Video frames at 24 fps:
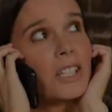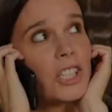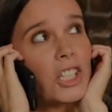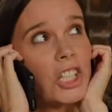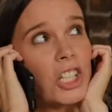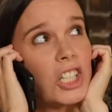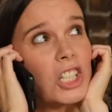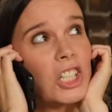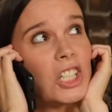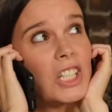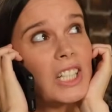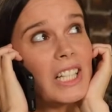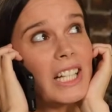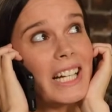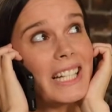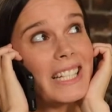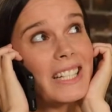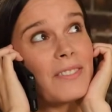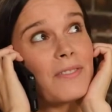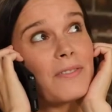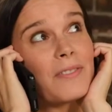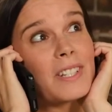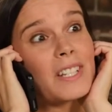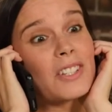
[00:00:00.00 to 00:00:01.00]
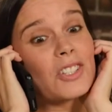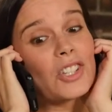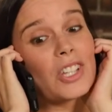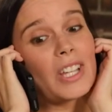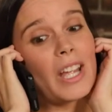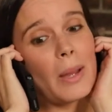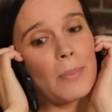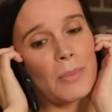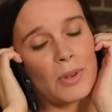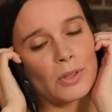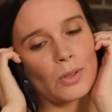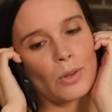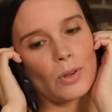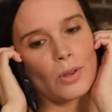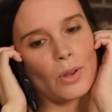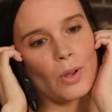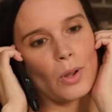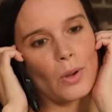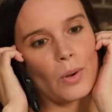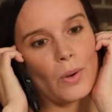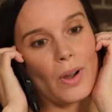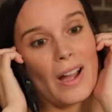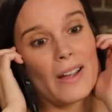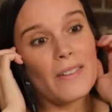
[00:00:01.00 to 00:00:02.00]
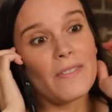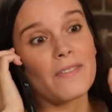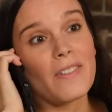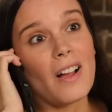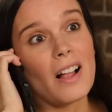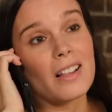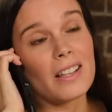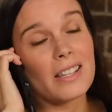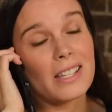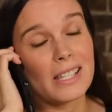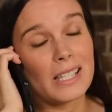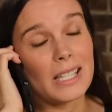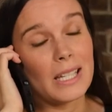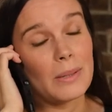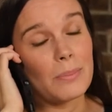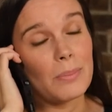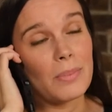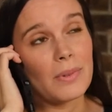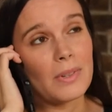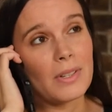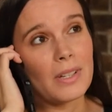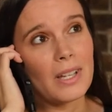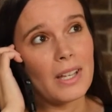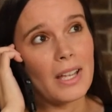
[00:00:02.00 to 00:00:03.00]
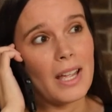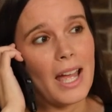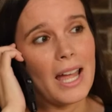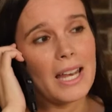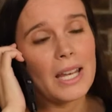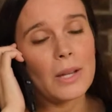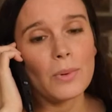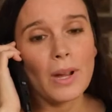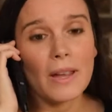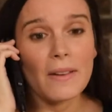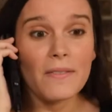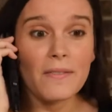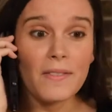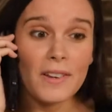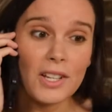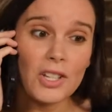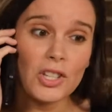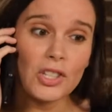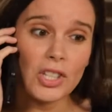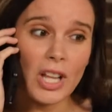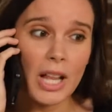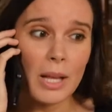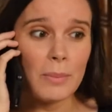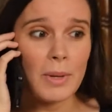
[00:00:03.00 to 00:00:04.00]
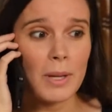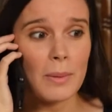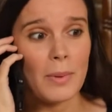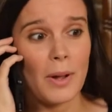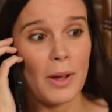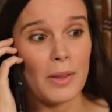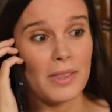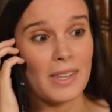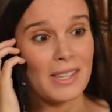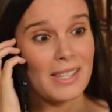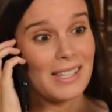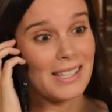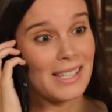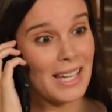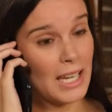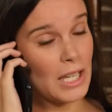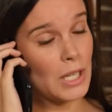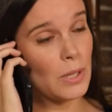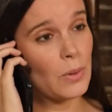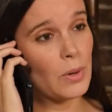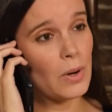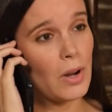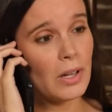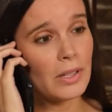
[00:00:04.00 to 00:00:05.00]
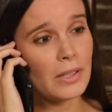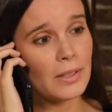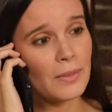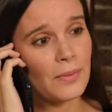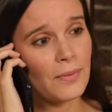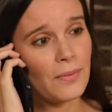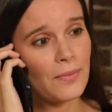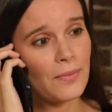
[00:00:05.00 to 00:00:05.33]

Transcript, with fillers: Girl, I didn't finish the episode though. I fell asleep. Anyway, finish telling me about this date you were on?